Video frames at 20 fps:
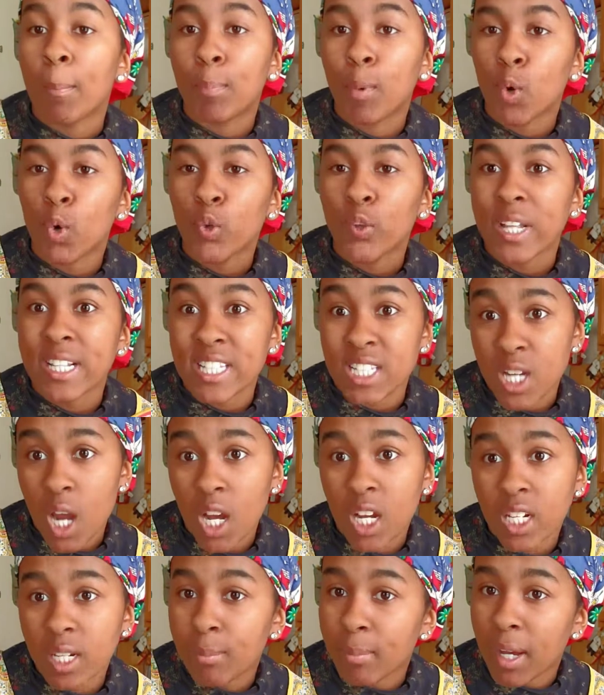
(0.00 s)
bowl that's
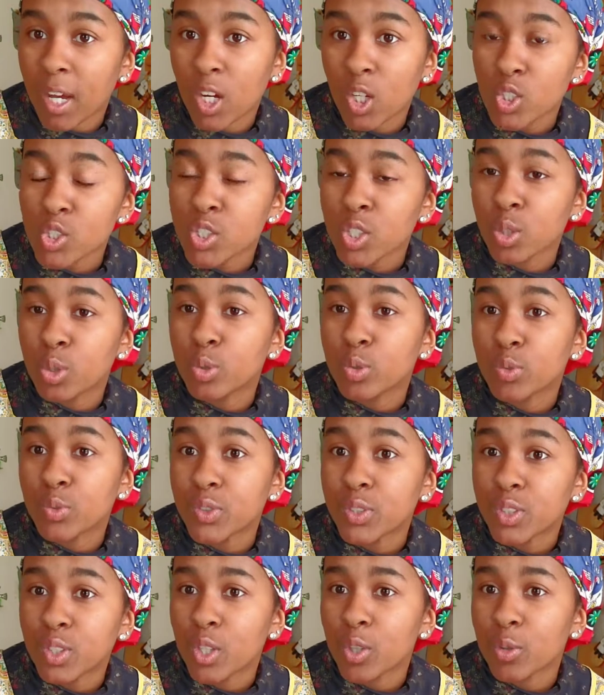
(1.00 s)
not gonna melt. So
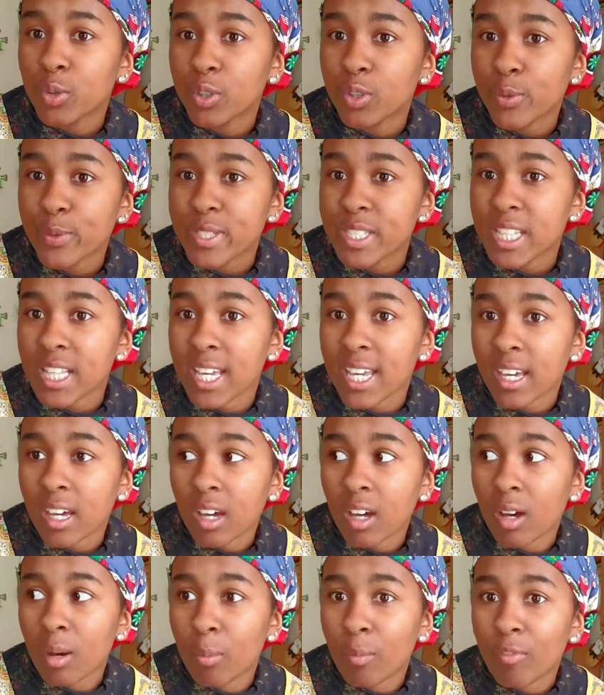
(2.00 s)
don't use
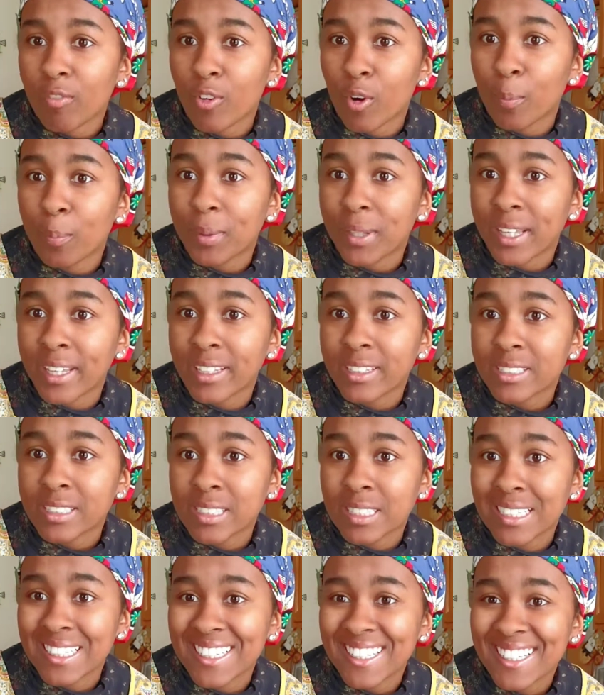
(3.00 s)
like foam
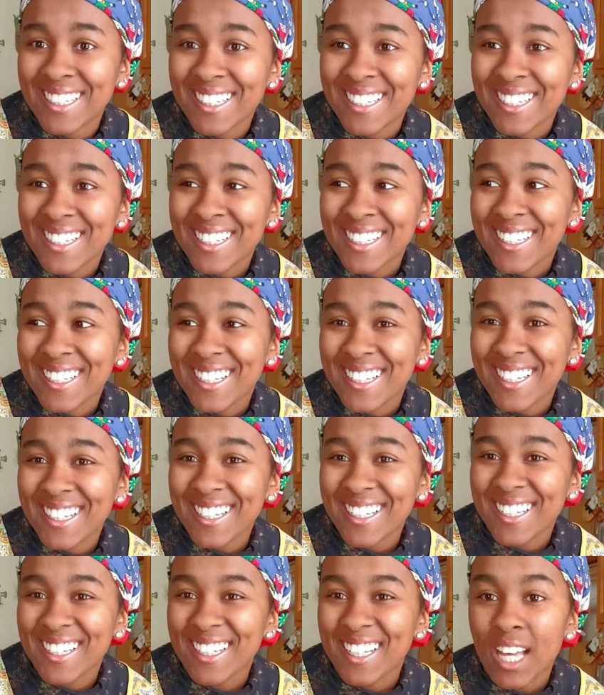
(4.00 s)
plates.
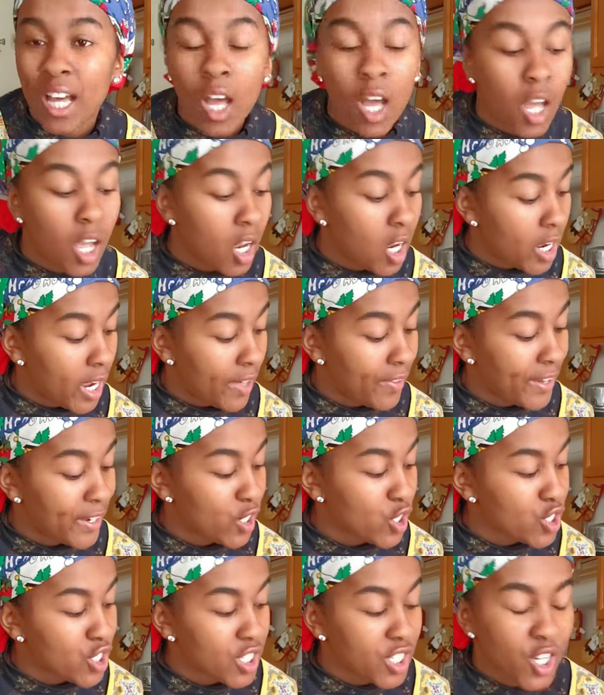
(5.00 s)
And
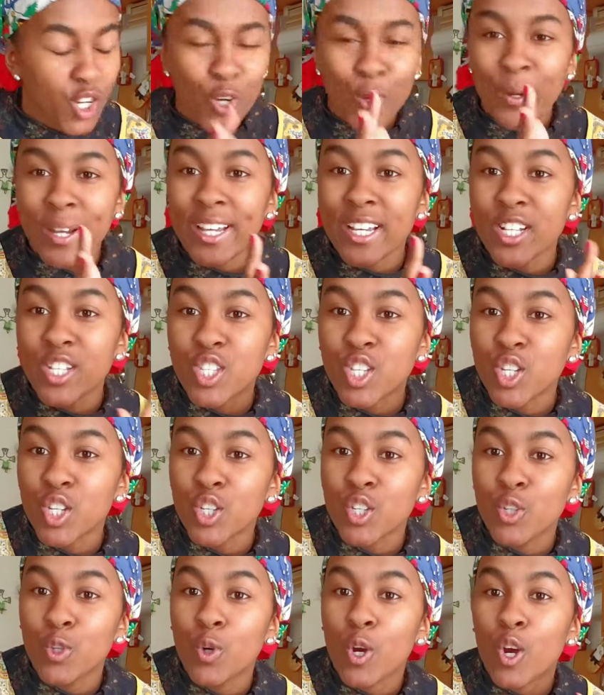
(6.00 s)
then you're just going
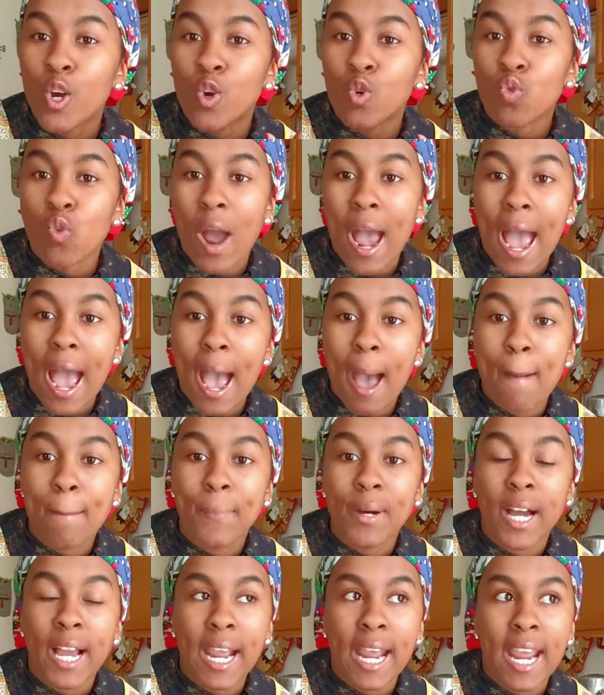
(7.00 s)
to
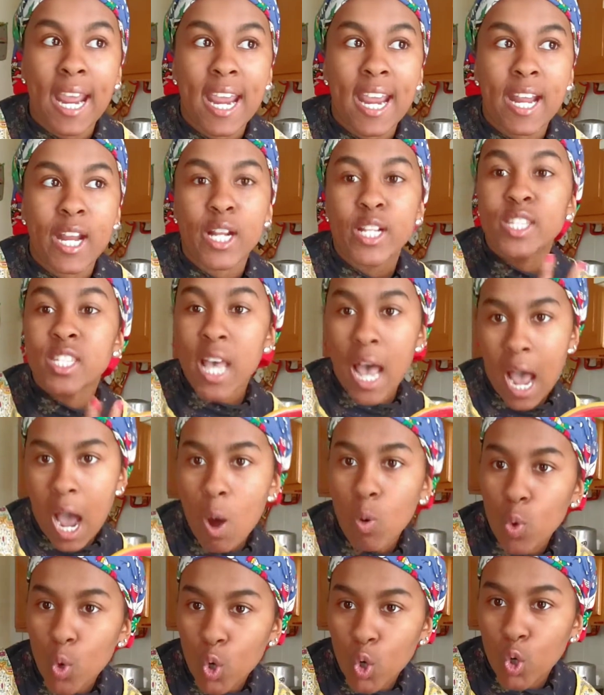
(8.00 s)
grab a
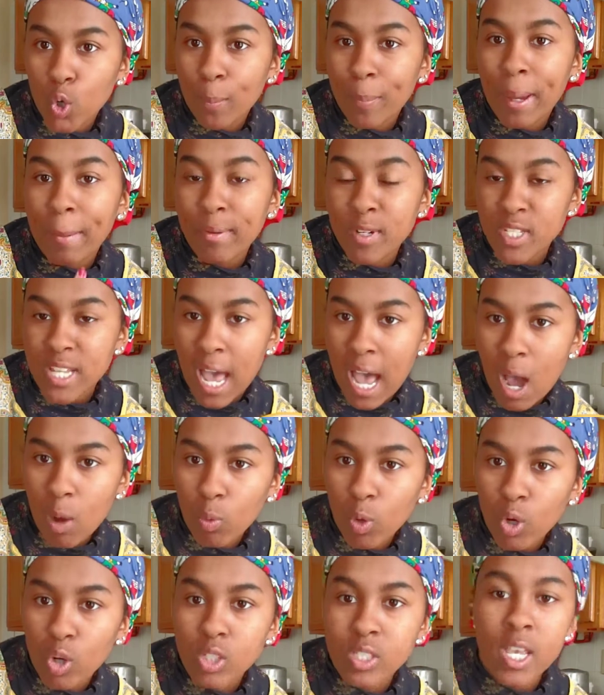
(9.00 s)
towel, paper
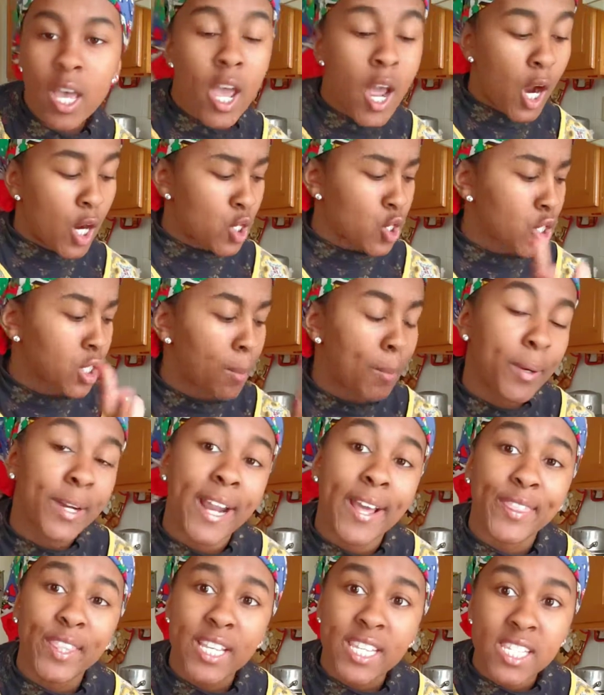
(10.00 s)
towels. You're just gonna
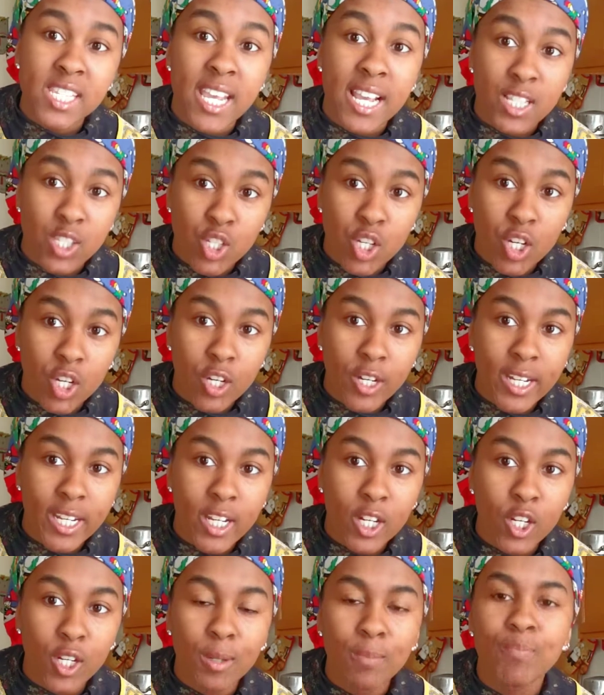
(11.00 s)
put it at the center
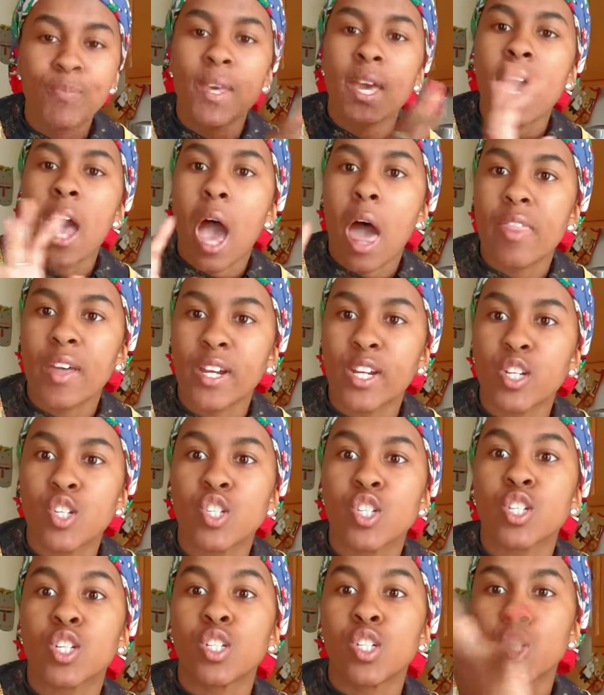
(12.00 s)
here, and then
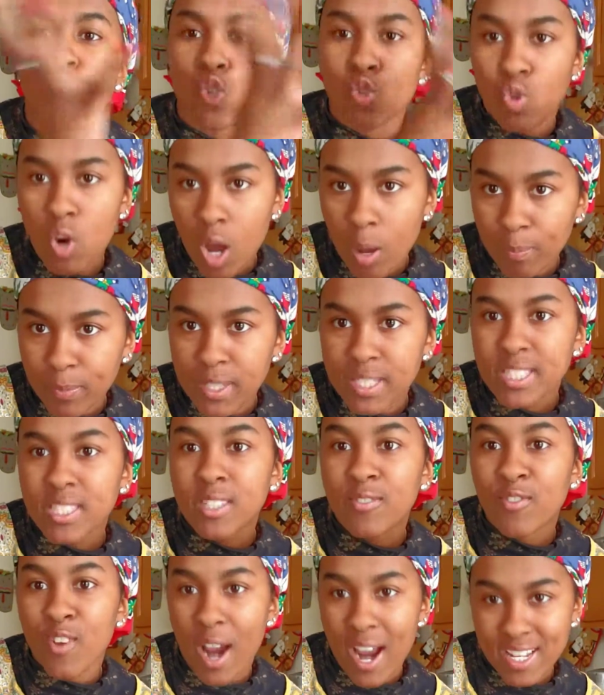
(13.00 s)
you're just gonna drop the
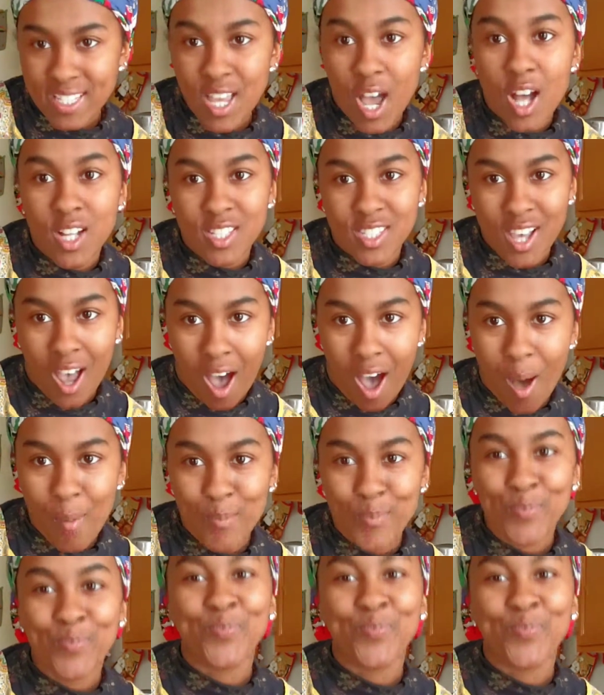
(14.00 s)
fries on top.